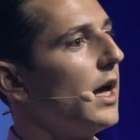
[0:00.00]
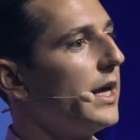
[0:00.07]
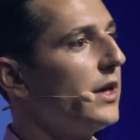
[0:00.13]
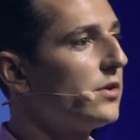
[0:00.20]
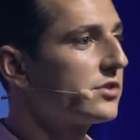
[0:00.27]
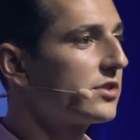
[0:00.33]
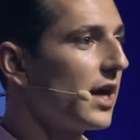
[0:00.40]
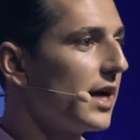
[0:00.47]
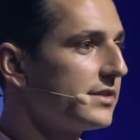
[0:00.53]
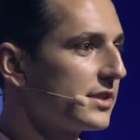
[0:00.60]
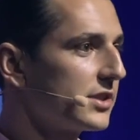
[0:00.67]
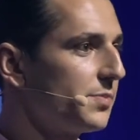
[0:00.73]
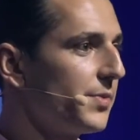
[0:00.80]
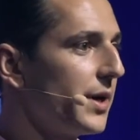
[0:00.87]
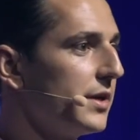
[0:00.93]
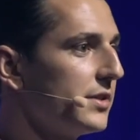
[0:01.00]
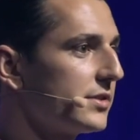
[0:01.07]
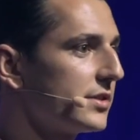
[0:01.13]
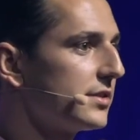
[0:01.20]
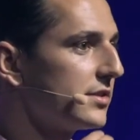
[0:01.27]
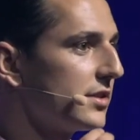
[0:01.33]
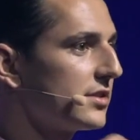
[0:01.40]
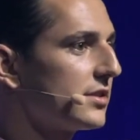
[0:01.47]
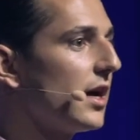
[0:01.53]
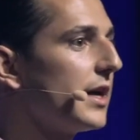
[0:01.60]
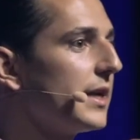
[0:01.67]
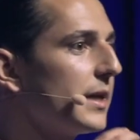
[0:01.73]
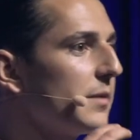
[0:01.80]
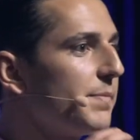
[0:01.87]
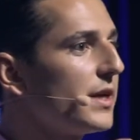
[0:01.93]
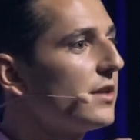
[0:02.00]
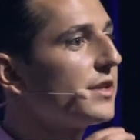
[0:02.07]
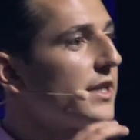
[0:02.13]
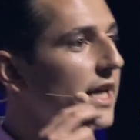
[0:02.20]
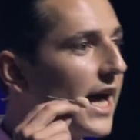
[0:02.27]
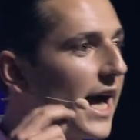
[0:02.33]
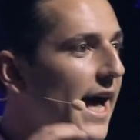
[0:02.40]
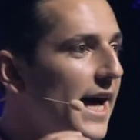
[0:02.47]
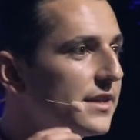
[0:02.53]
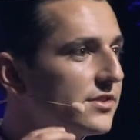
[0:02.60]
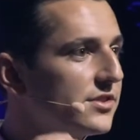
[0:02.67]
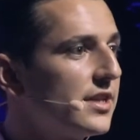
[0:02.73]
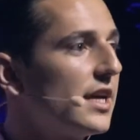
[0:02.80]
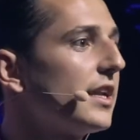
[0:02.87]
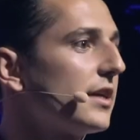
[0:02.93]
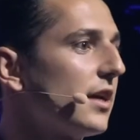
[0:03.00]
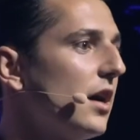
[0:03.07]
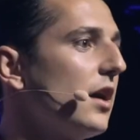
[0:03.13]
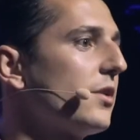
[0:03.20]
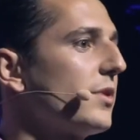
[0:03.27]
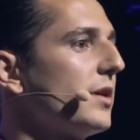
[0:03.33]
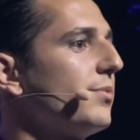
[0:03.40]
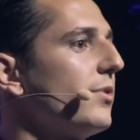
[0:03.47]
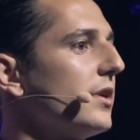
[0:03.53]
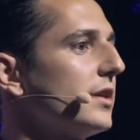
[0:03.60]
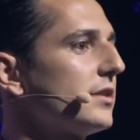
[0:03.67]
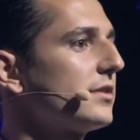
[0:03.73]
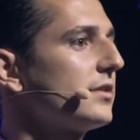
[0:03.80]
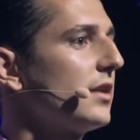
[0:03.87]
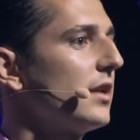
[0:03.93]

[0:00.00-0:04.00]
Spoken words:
He also has experience designing, building, and selling hardware products